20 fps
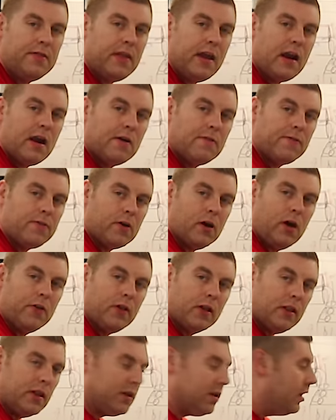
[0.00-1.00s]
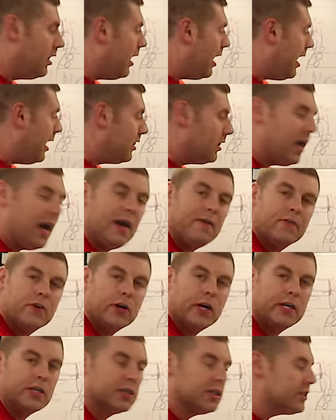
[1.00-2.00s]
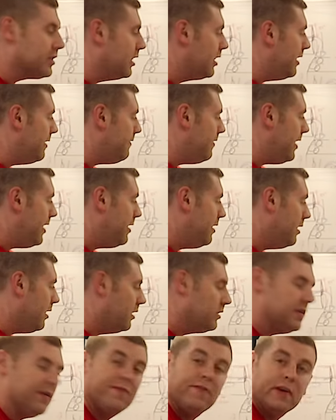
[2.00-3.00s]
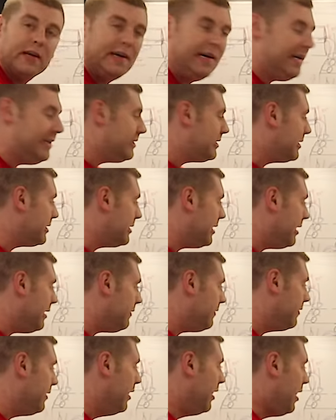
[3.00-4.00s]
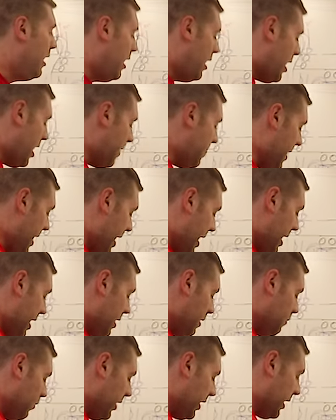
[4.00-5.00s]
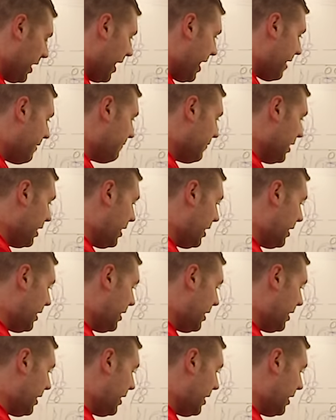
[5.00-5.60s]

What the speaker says: in there for all the little live critters to live in, all different kinds of stuff. And then we can have